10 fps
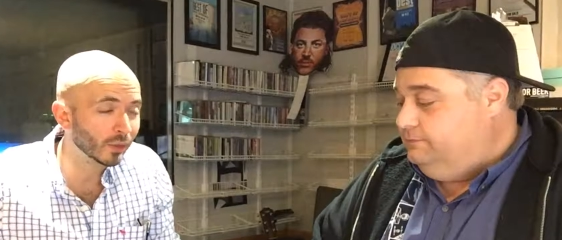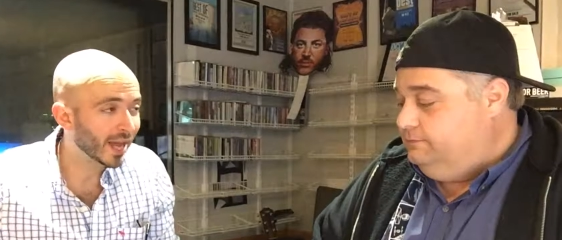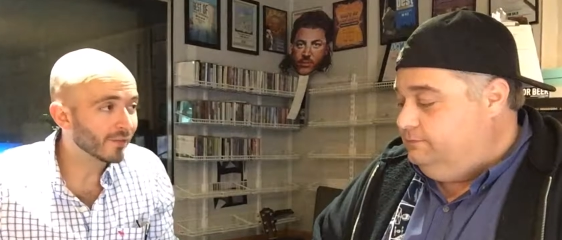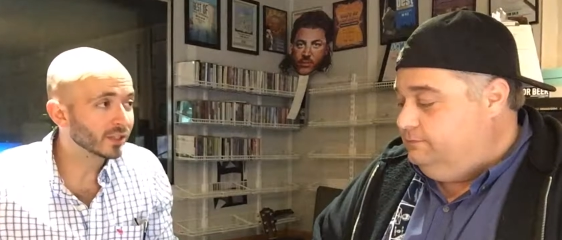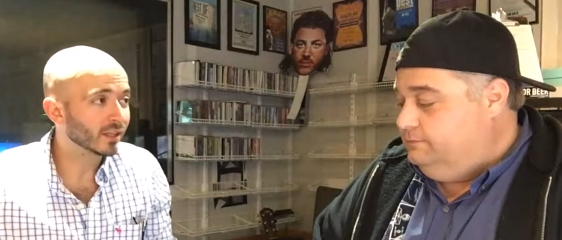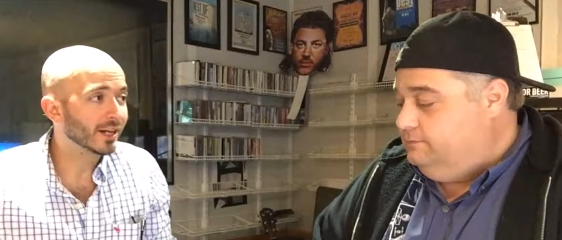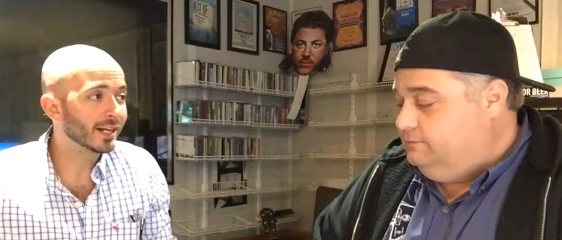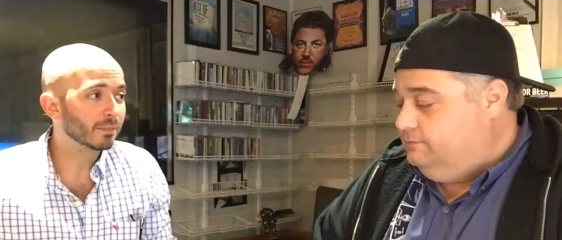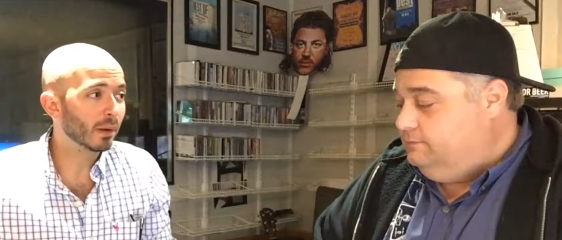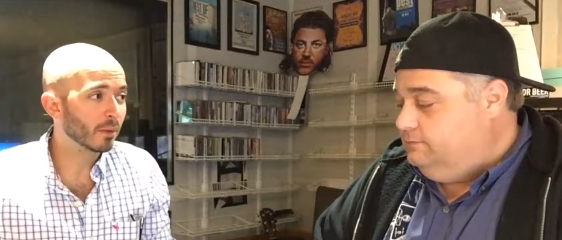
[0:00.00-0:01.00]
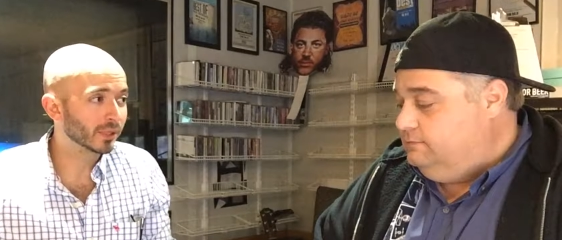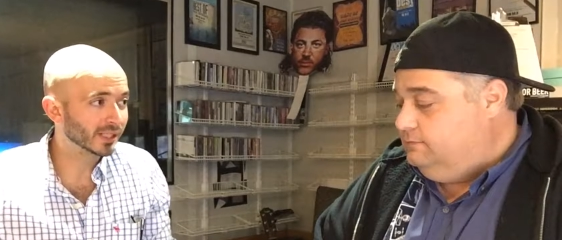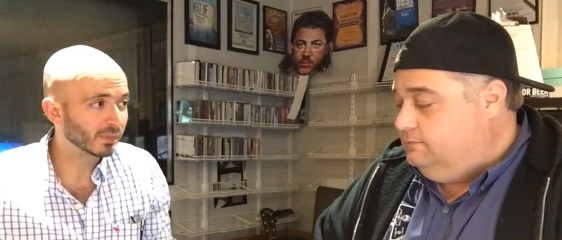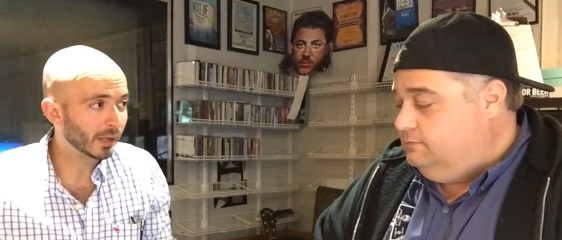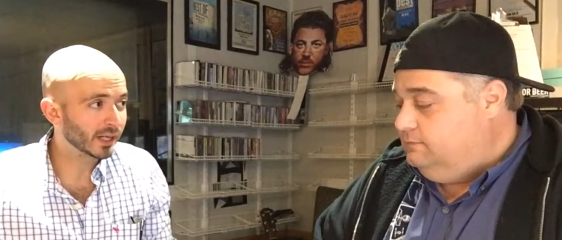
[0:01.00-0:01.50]
Speaker 1: We haven't done any
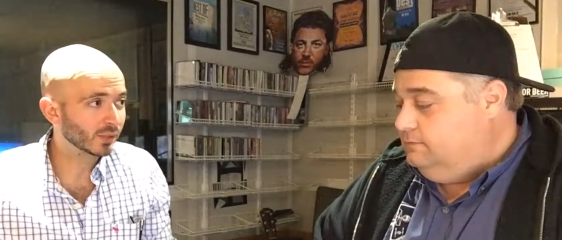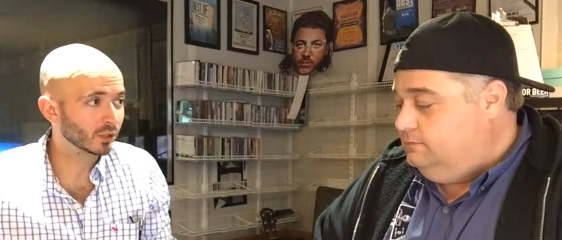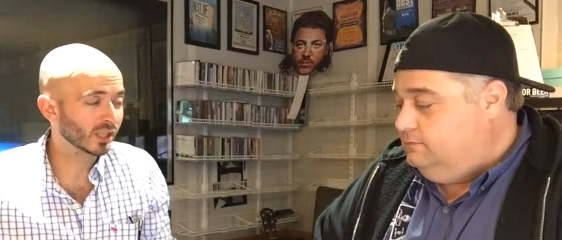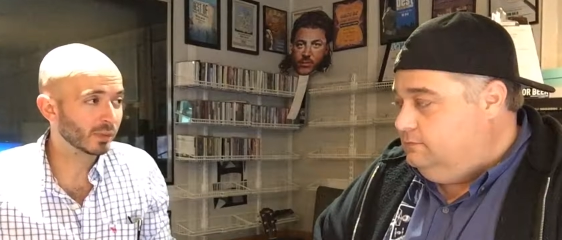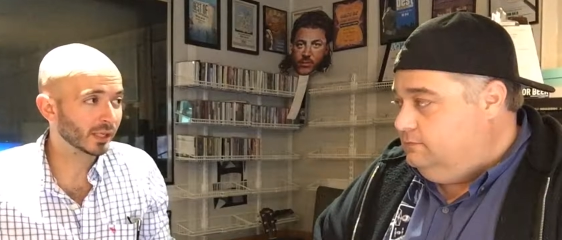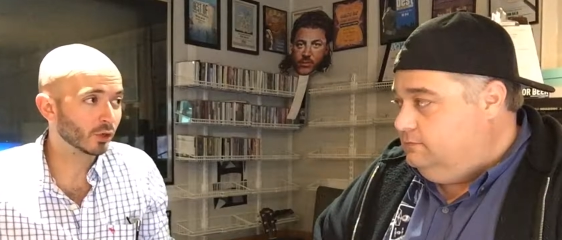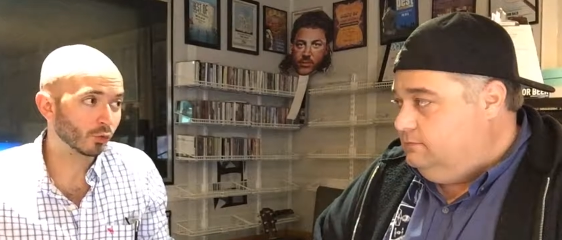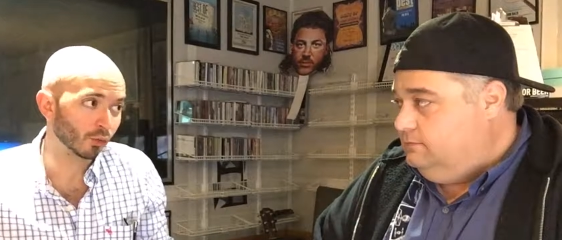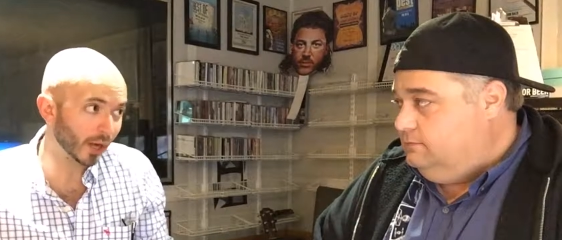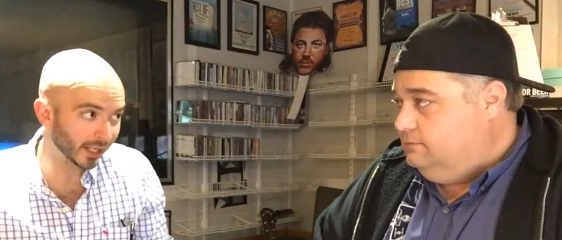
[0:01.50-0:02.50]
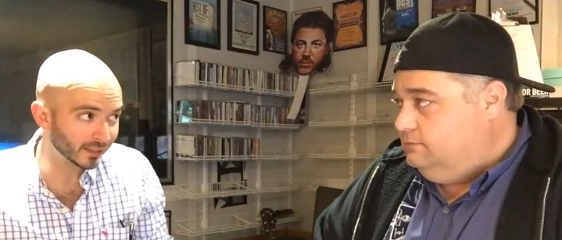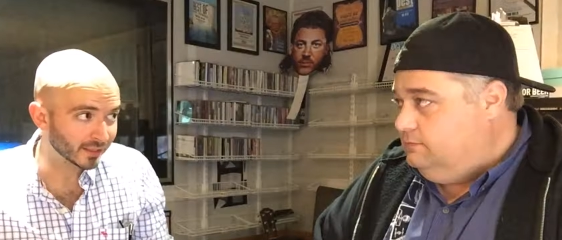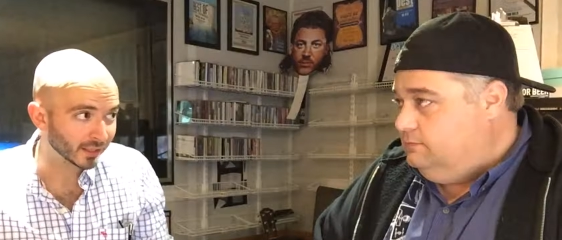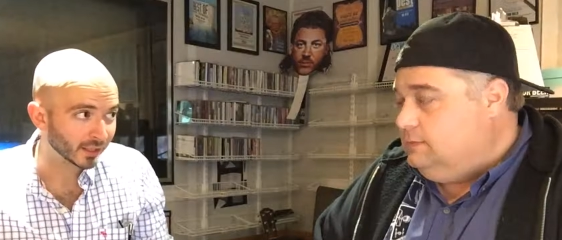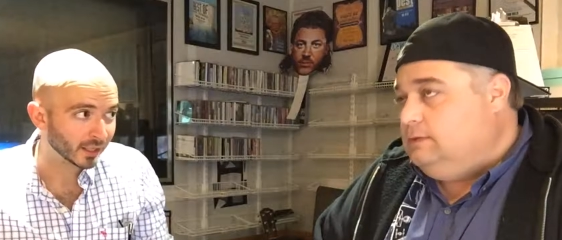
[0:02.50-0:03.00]
pumpkin spice, which has been
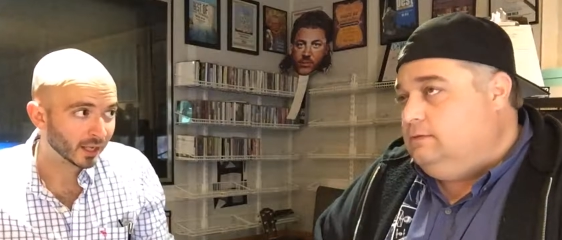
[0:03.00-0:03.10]
great.